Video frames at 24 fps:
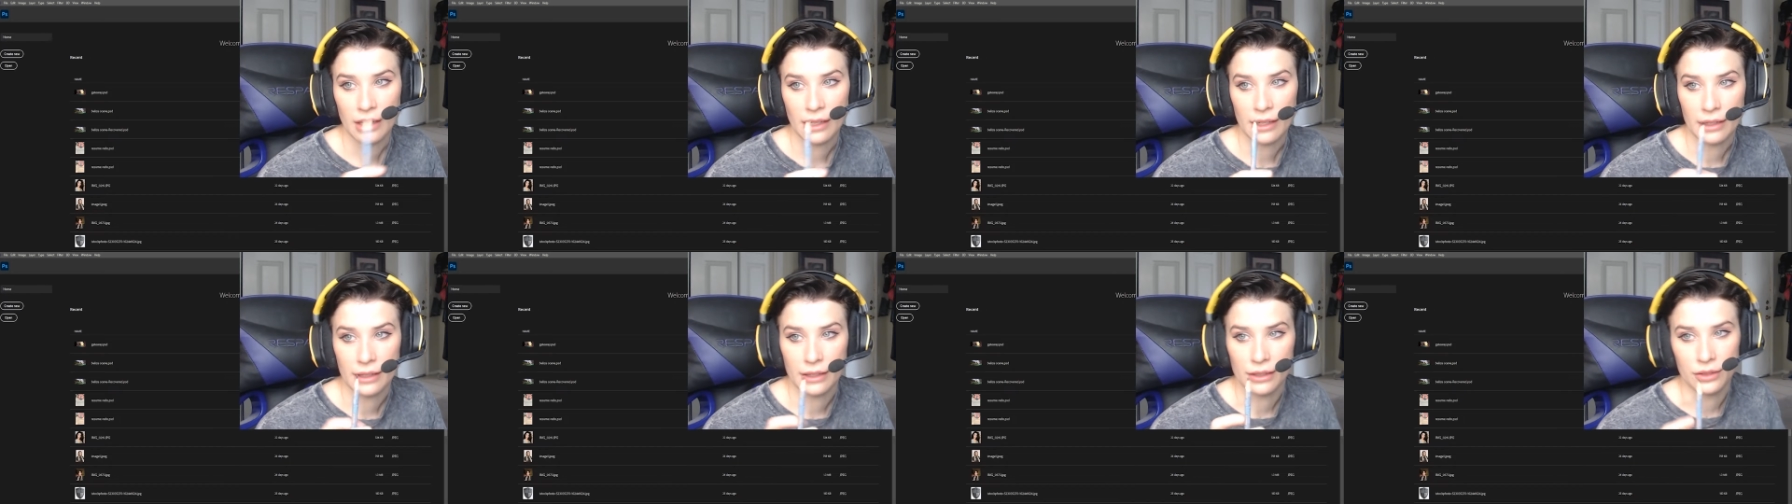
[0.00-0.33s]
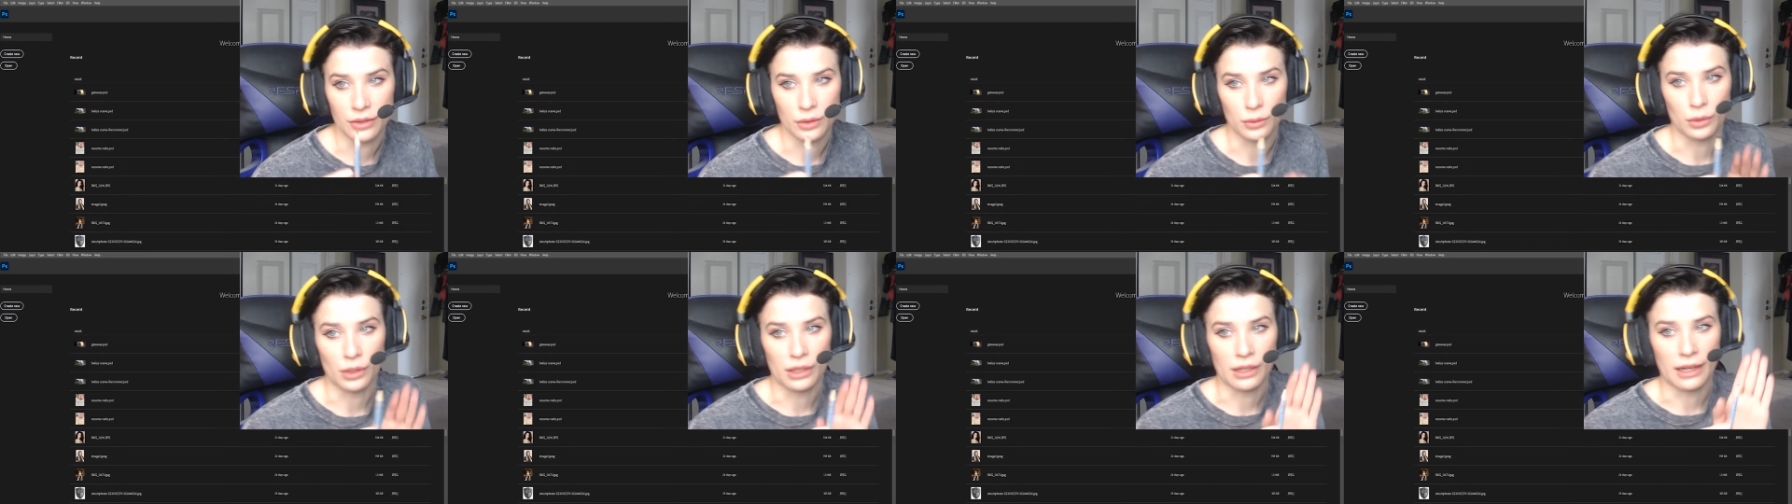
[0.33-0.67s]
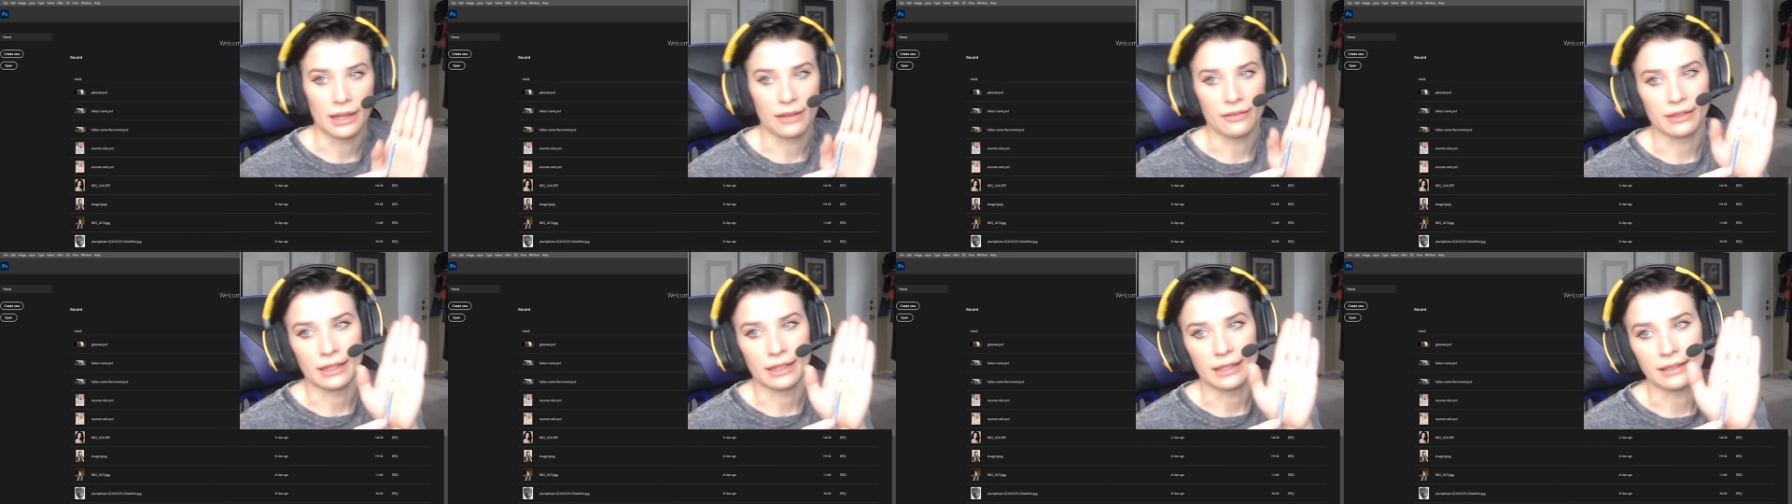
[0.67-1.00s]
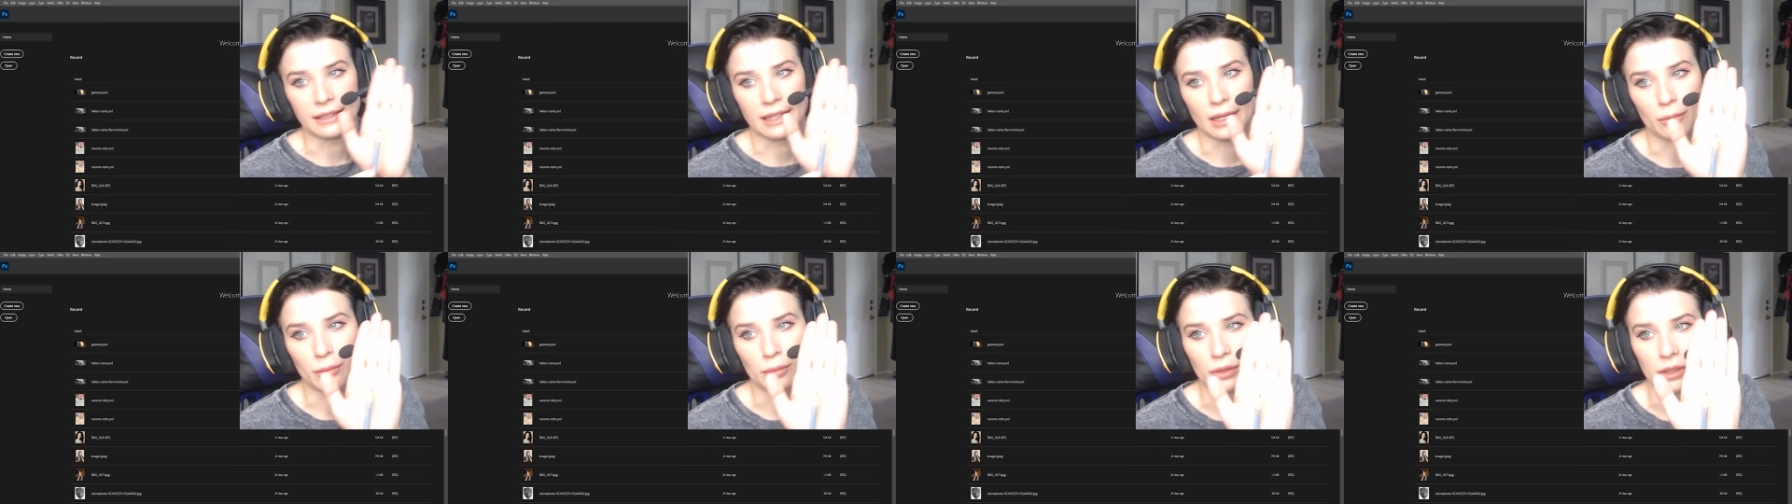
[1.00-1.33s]
Here's one I have an
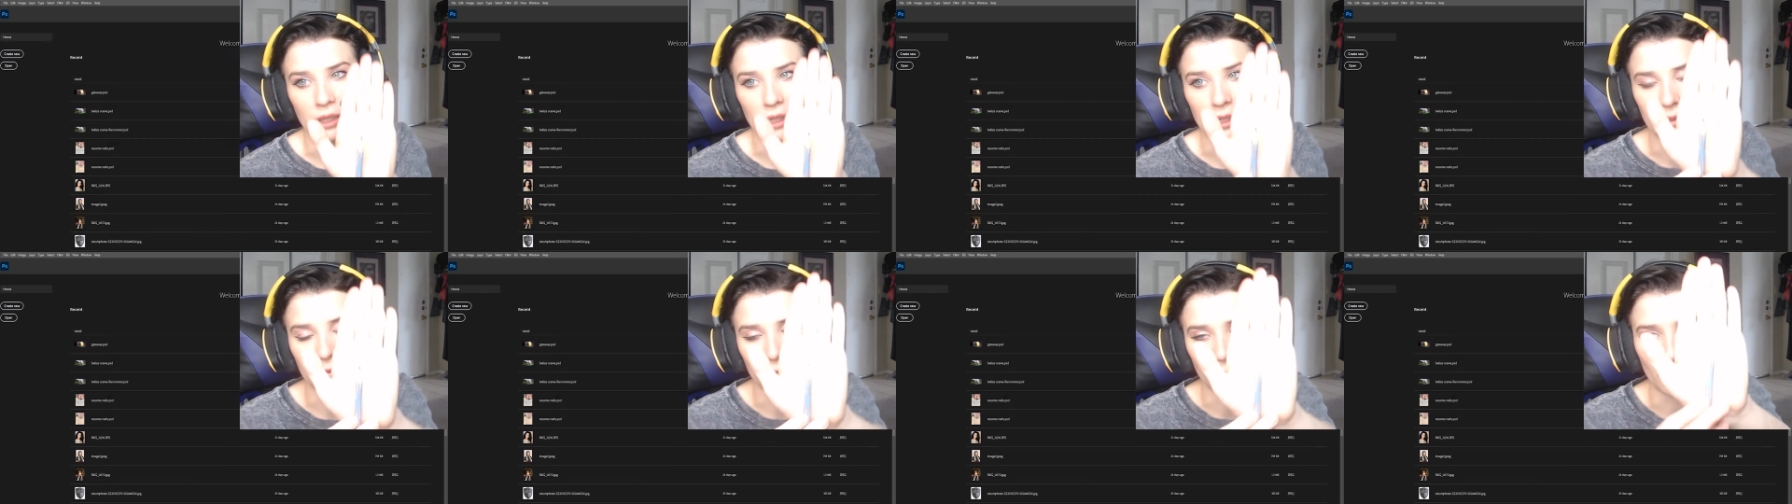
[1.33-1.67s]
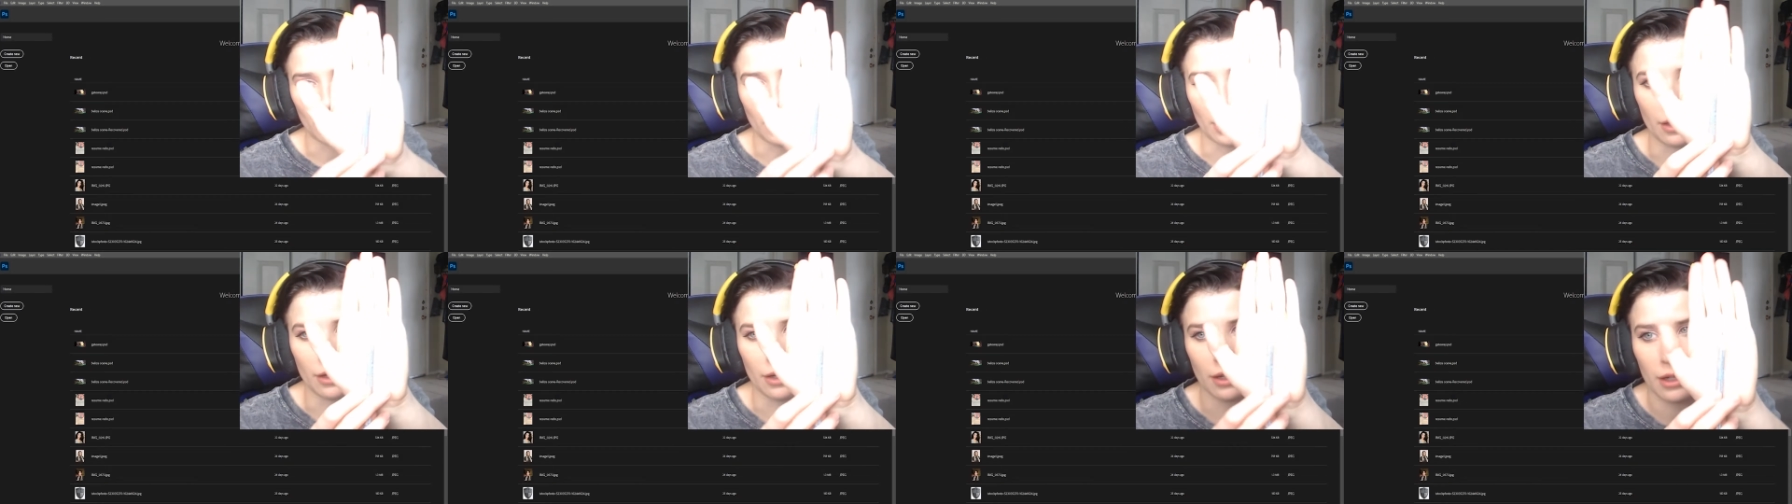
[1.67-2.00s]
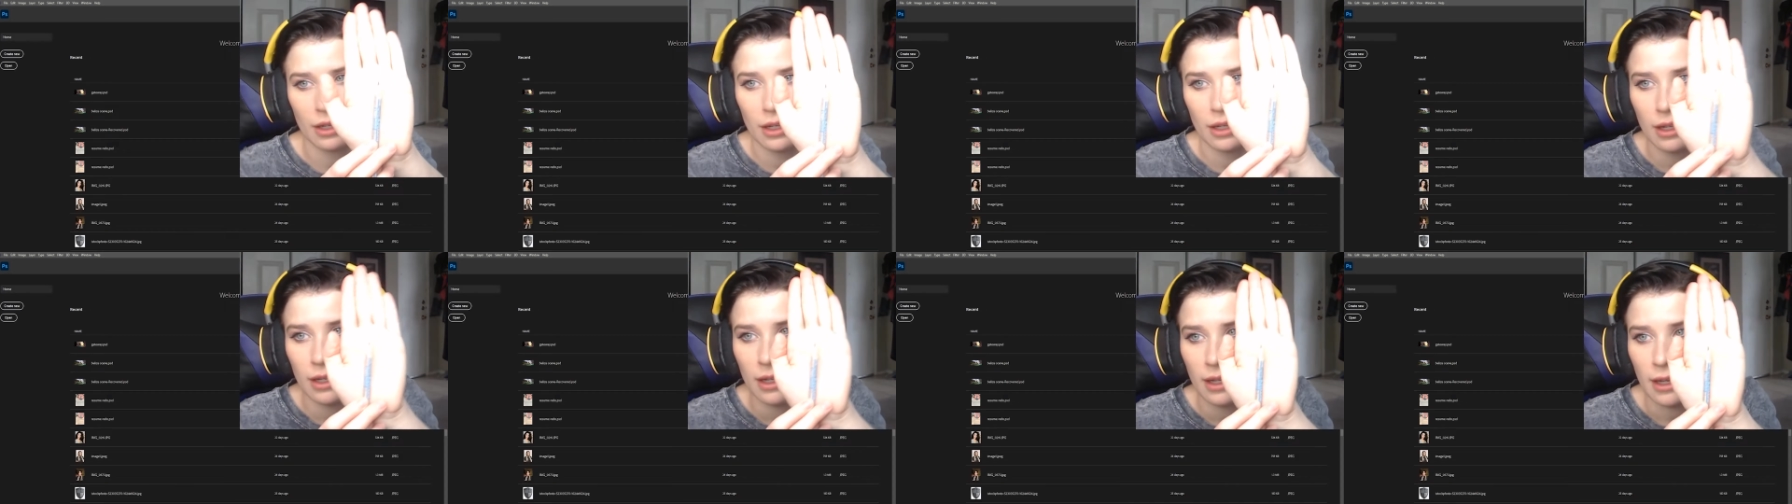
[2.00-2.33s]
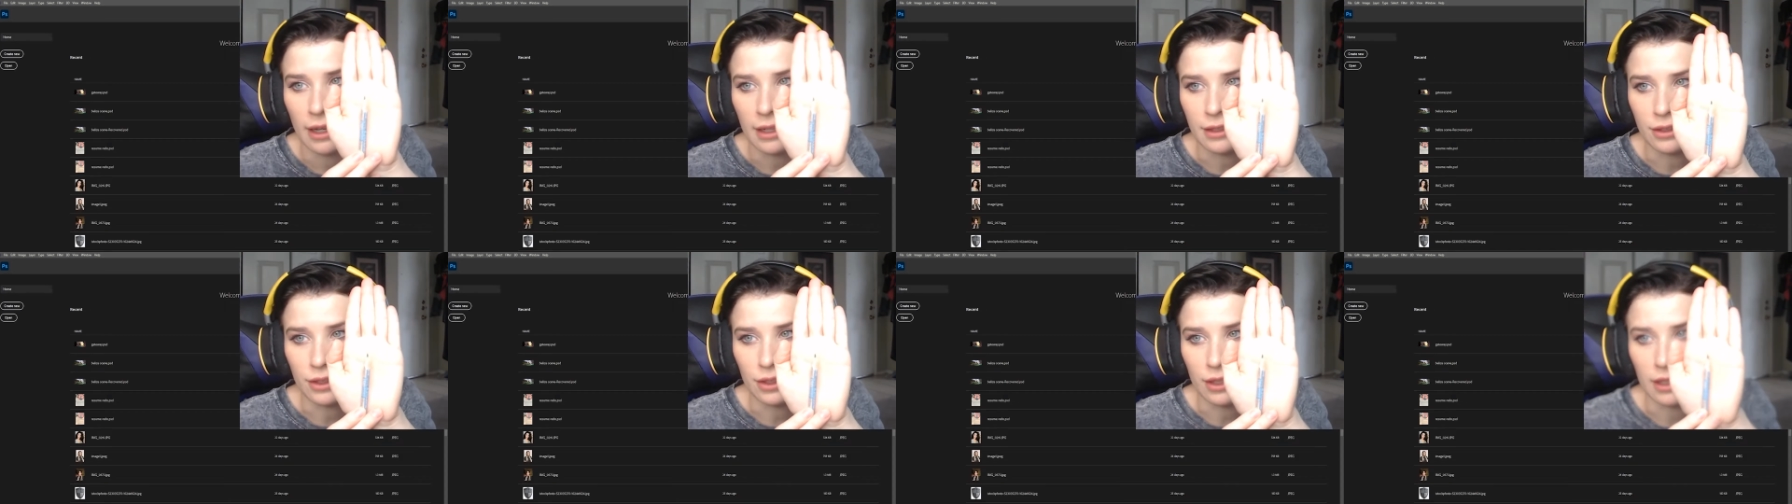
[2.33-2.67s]
example of where I
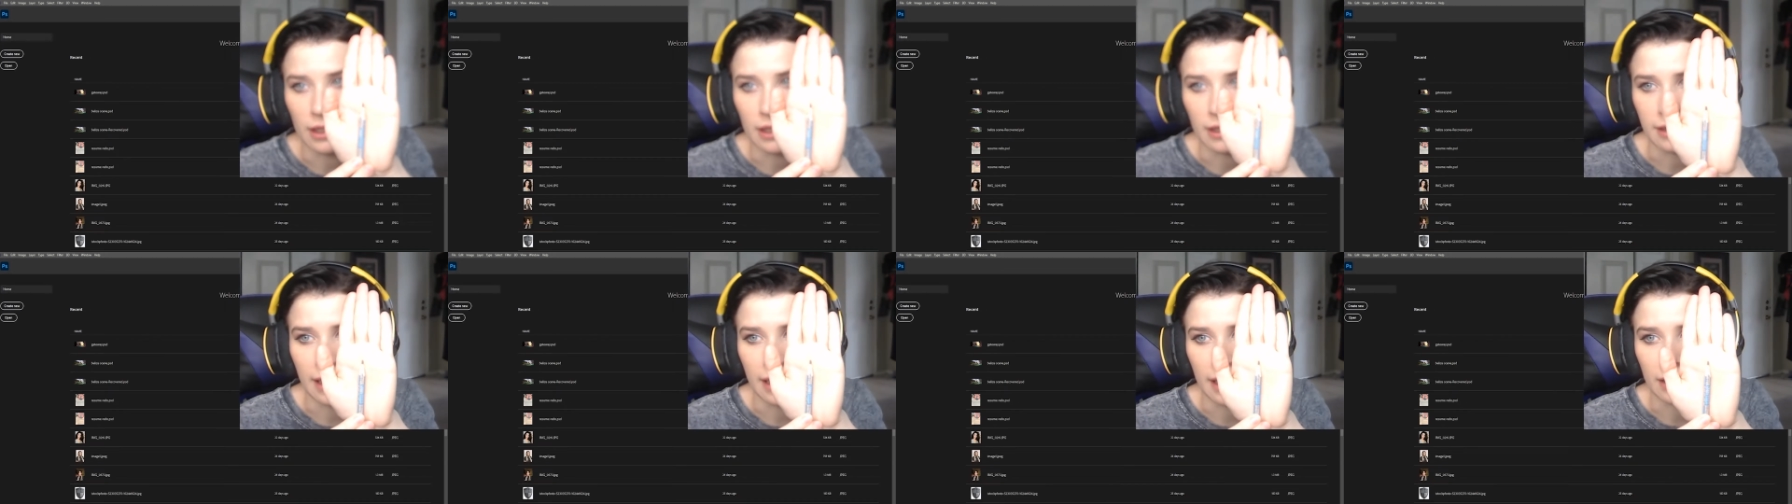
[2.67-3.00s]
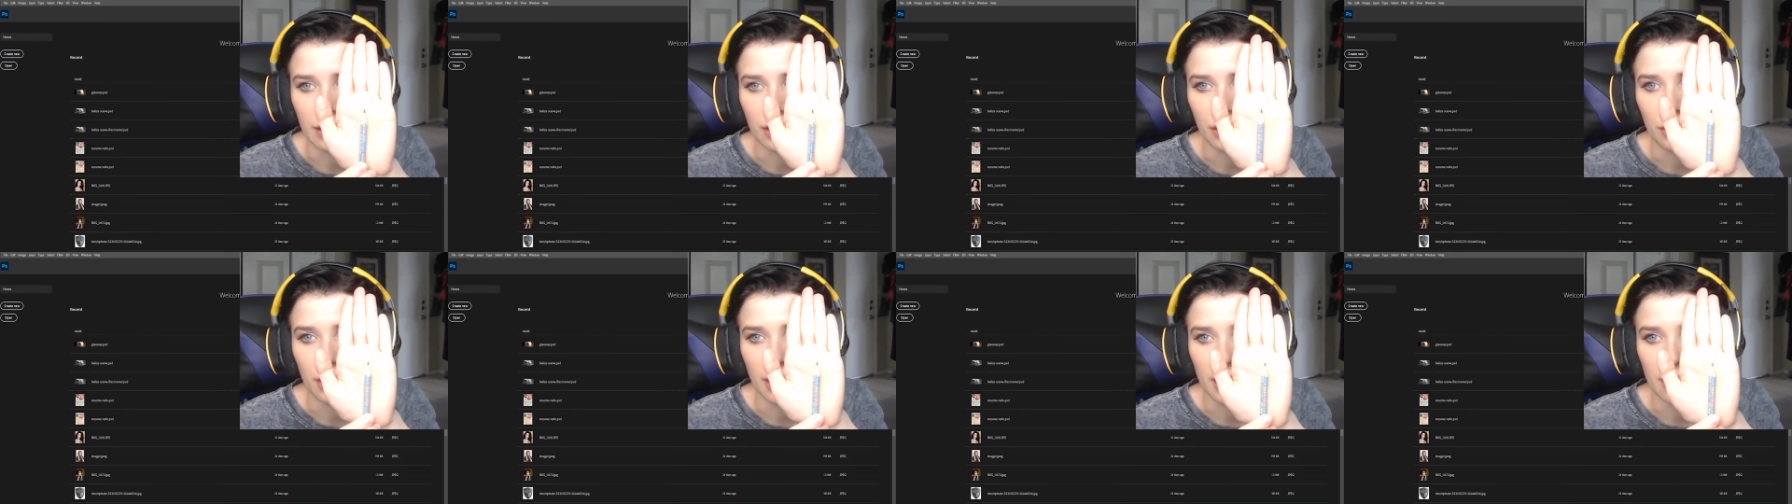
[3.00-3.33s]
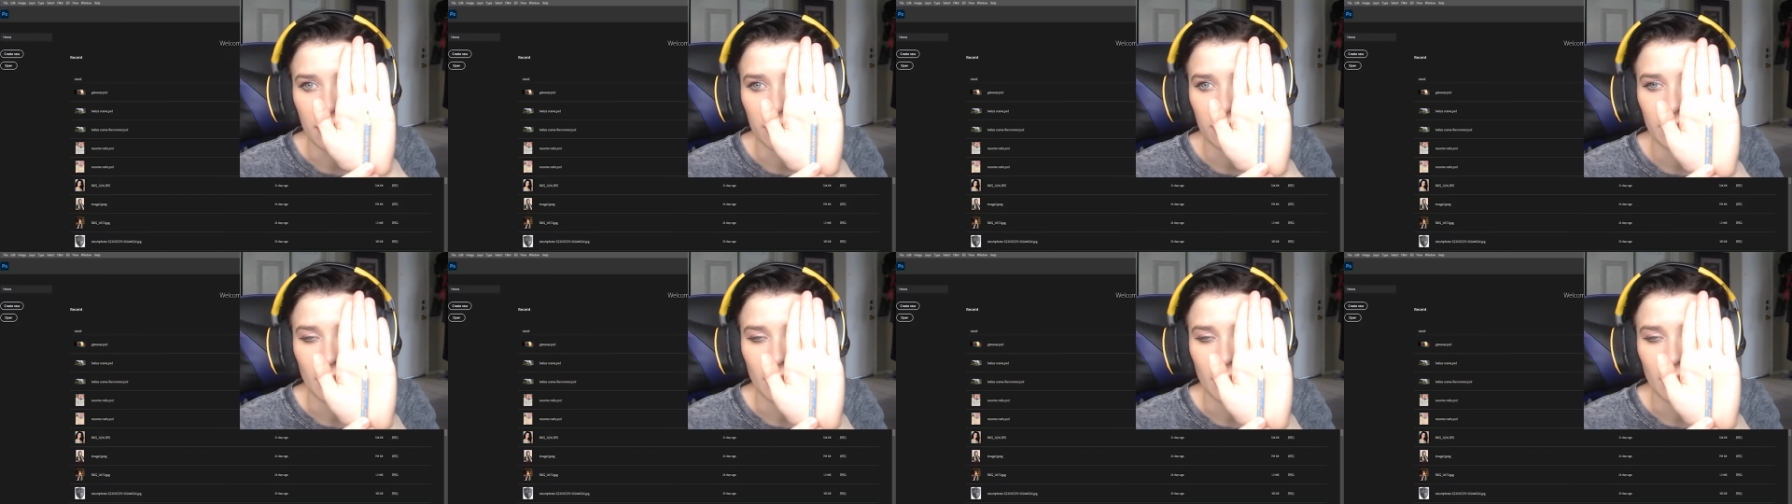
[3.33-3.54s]
took an X-Acto knife.